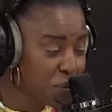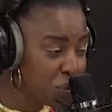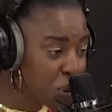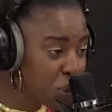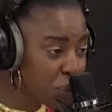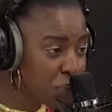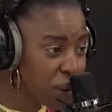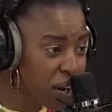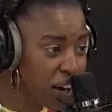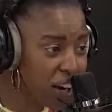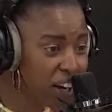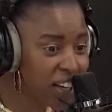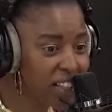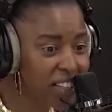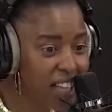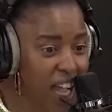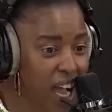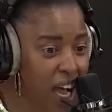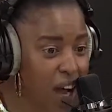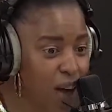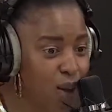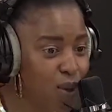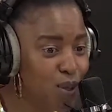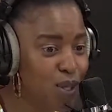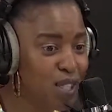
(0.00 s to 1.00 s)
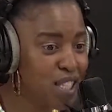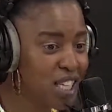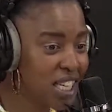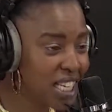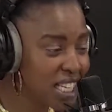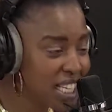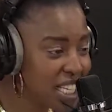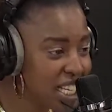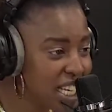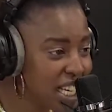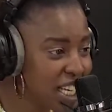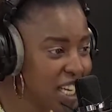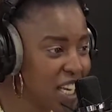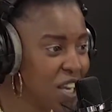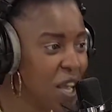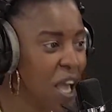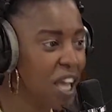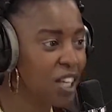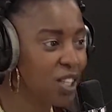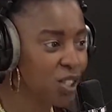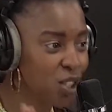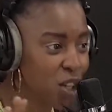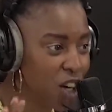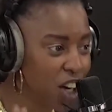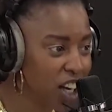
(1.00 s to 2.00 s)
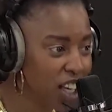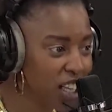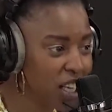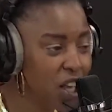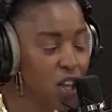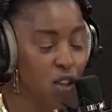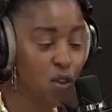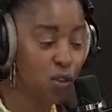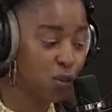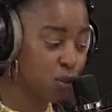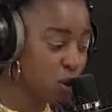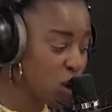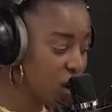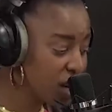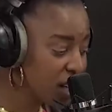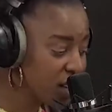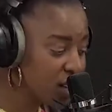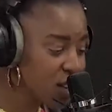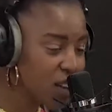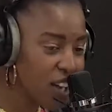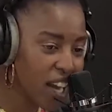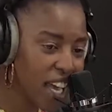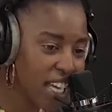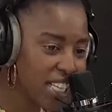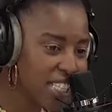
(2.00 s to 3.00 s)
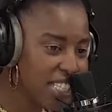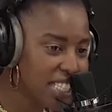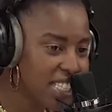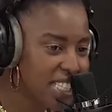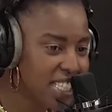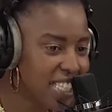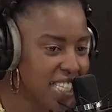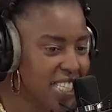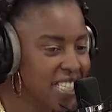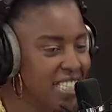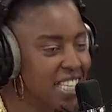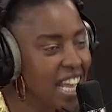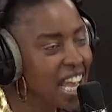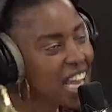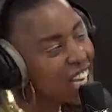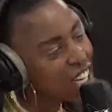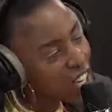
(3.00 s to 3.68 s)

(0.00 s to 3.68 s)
preparing the house, nini, ensuring you've gotten your licenses.